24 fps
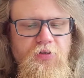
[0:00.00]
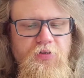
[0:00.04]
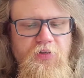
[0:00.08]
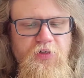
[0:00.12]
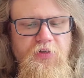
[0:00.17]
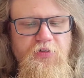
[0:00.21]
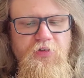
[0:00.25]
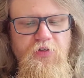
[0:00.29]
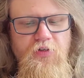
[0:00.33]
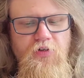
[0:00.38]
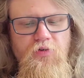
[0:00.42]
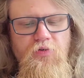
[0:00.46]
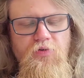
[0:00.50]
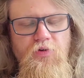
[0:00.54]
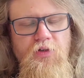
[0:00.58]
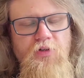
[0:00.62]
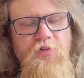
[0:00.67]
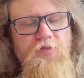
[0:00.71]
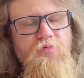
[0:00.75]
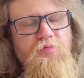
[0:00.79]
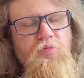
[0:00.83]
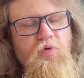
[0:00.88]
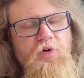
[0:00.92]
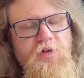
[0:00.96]
Setsuko
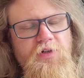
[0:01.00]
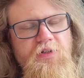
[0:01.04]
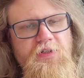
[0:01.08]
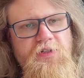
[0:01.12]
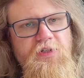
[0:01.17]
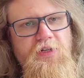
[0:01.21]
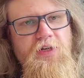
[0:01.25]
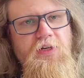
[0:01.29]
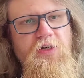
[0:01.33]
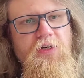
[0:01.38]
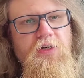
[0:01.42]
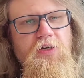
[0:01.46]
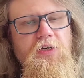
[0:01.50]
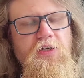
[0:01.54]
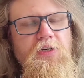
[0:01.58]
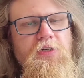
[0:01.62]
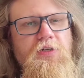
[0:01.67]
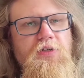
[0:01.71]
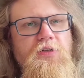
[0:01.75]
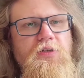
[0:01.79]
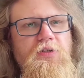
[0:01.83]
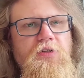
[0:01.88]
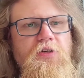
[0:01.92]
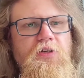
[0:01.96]
gets more sick,
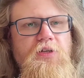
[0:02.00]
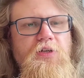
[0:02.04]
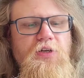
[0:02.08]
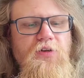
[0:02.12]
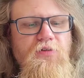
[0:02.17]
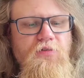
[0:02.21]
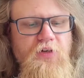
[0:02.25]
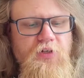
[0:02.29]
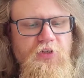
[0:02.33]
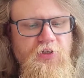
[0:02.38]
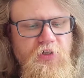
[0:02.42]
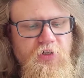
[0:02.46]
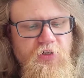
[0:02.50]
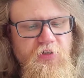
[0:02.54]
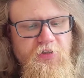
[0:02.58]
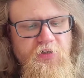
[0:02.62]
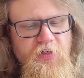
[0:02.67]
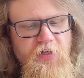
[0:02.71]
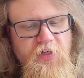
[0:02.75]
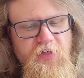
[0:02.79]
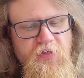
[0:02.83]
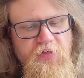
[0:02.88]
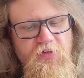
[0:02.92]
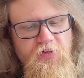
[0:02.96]
and he eventually
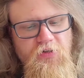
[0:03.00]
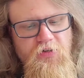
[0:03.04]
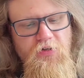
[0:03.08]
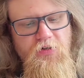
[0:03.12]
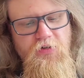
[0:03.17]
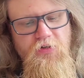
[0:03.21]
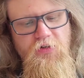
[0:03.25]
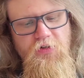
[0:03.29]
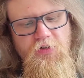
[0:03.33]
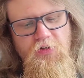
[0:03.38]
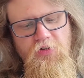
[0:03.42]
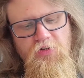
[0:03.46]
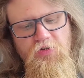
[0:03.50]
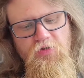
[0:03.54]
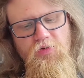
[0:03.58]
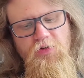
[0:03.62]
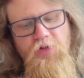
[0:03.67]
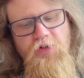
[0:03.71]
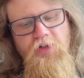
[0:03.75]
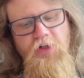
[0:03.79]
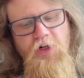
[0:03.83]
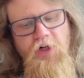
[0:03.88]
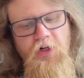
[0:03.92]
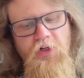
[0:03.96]
takes her
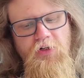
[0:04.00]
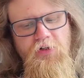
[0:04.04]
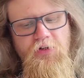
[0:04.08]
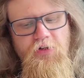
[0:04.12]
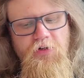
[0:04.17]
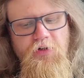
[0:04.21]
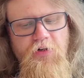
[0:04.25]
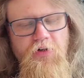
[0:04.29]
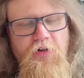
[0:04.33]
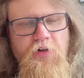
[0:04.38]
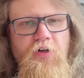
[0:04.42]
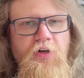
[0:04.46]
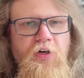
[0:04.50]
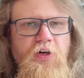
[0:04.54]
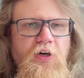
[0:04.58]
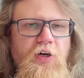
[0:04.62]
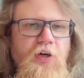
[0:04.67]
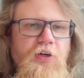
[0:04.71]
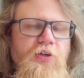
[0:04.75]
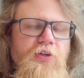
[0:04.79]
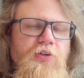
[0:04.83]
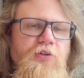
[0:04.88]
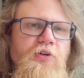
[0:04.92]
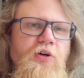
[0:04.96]
to a doctor,
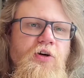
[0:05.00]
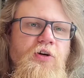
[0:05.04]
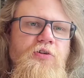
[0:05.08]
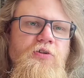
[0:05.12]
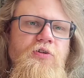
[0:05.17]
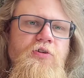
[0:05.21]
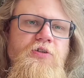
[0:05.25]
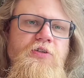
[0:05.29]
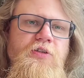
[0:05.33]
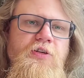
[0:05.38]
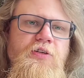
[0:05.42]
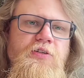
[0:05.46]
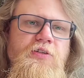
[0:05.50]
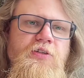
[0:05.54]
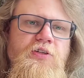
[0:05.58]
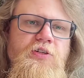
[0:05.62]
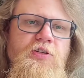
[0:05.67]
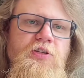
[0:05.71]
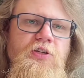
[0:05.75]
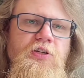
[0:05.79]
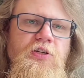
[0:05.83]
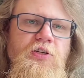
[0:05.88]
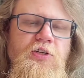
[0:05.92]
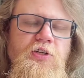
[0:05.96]
and the doctor says that
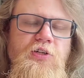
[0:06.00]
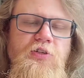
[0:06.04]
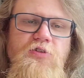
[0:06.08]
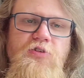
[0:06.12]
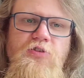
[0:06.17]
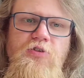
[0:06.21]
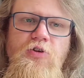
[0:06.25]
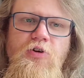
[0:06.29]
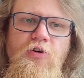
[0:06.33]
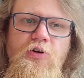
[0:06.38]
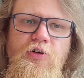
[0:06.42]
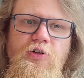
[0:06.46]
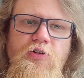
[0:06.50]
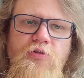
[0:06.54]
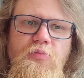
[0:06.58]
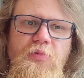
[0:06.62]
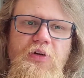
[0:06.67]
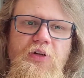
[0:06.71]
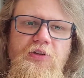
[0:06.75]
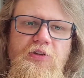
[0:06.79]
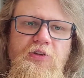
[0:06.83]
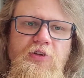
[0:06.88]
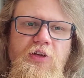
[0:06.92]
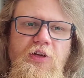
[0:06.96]
she needs
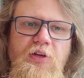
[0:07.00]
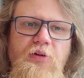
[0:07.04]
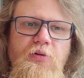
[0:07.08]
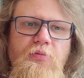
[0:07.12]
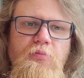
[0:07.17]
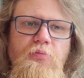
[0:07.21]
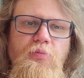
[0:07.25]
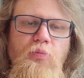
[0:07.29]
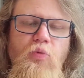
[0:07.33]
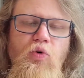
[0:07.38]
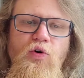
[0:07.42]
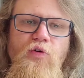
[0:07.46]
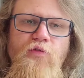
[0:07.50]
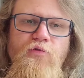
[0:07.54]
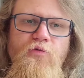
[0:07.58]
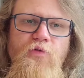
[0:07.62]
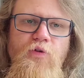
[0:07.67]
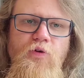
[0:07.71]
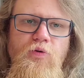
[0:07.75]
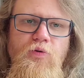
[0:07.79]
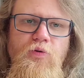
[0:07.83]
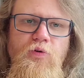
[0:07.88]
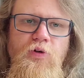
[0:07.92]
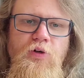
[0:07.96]
nourishment and more
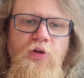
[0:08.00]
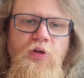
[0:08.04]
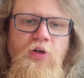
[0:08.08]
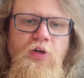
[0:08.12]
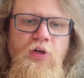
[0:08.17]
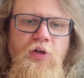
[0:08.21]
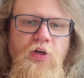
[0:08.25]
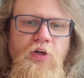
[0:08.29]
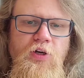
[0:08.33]
food.